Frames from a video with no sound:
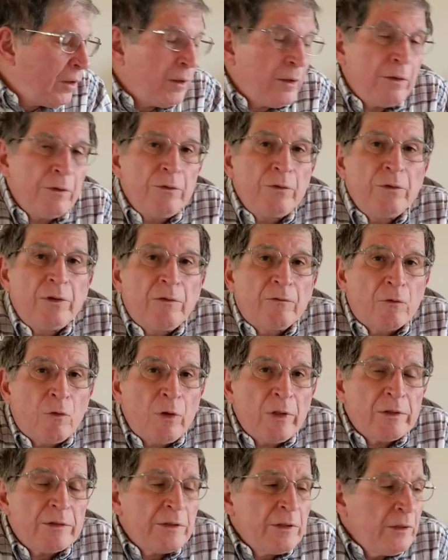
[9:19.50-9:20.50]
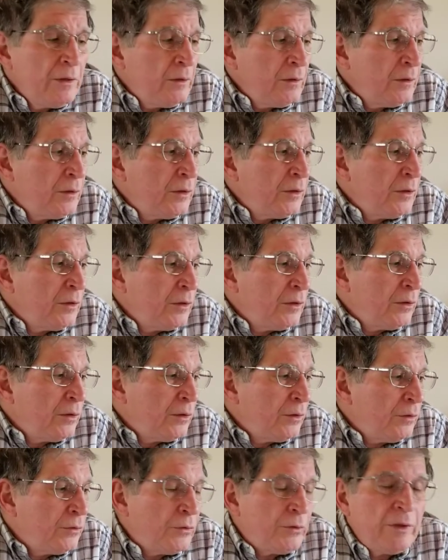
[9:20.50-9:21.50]
Duty of loyalty,
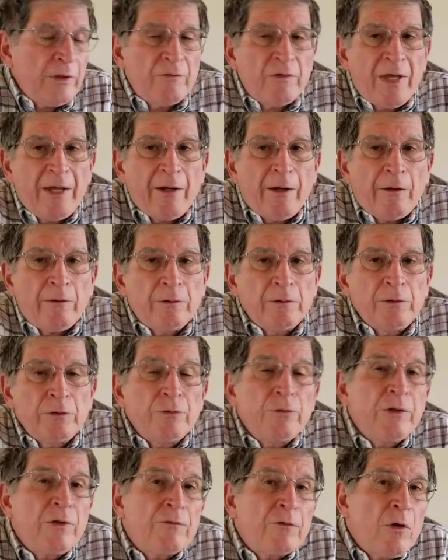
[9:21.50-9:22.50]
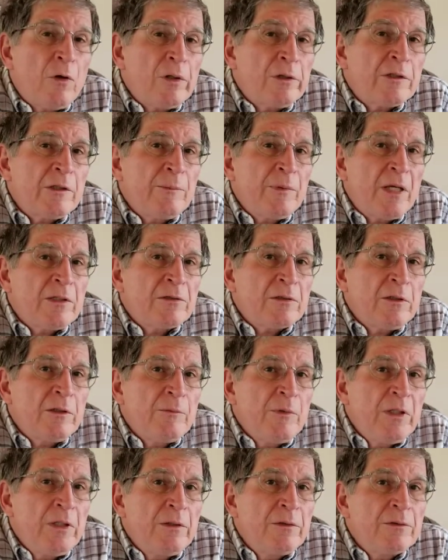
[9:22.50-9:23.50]
duty of care. Duty of loyalty basically
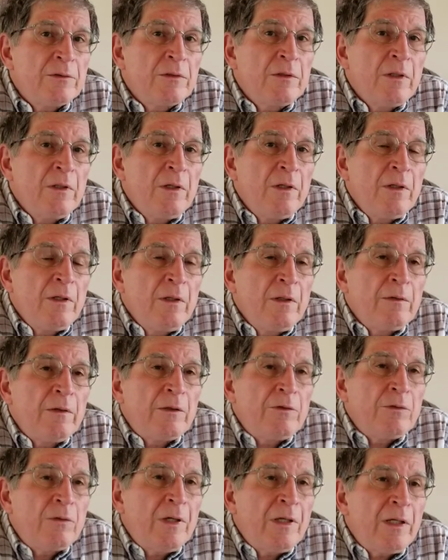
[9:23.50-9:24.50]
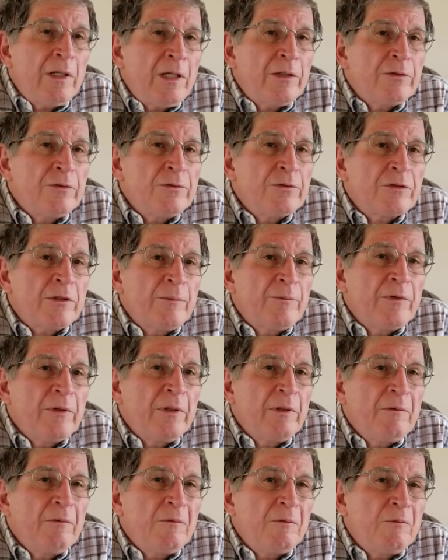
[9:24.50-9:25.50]
means that you cannot do
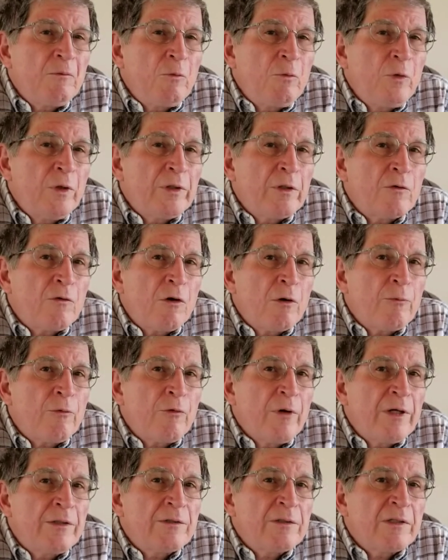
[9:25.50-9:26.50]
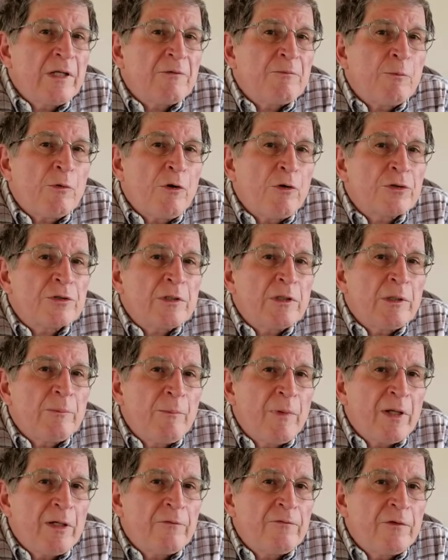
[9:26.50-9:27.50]
something with the corporation that personally
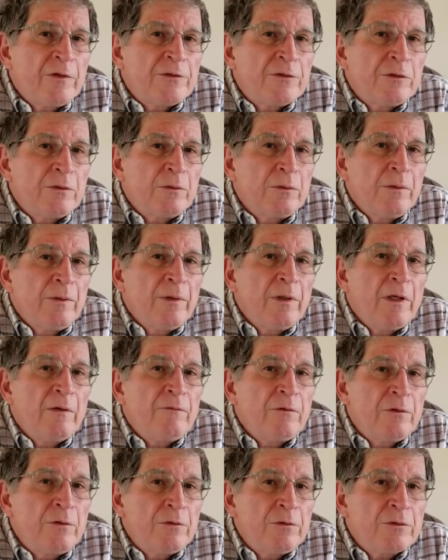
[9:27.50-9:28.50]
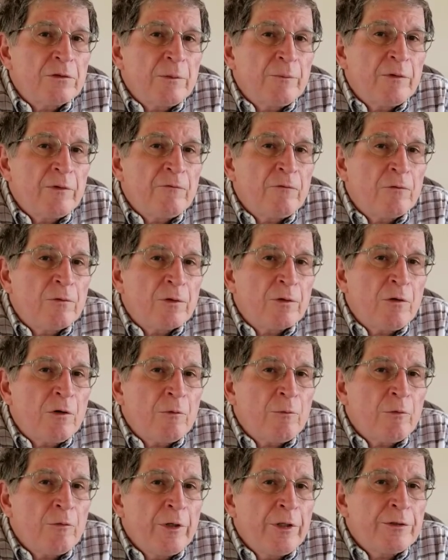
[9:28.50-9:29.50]
benefits you. If you do something for the
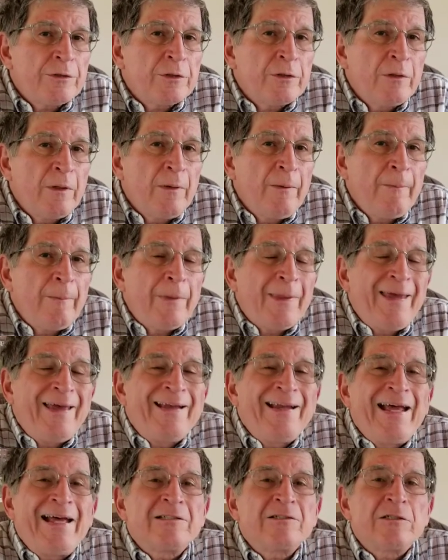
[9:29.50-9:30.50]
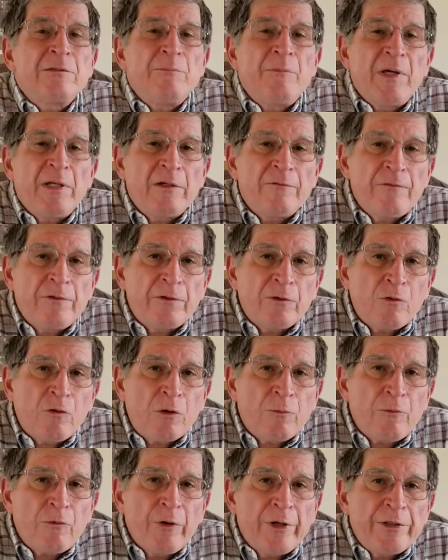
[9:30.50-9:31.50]
corporation, it has to benefit the
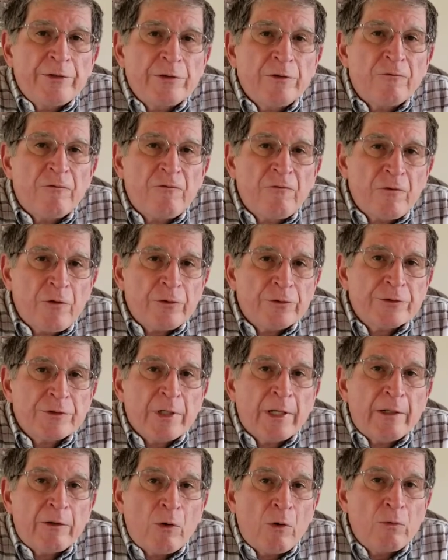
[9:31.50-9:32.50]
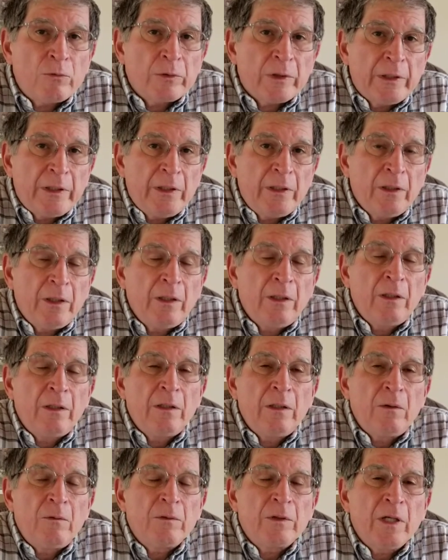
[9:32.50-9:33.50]
corporation first and only.
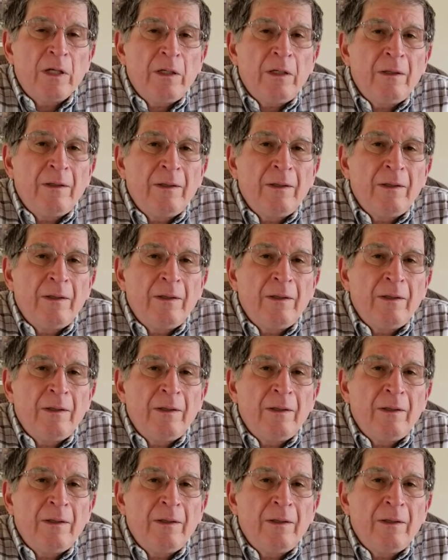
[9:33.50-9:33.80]
Okay?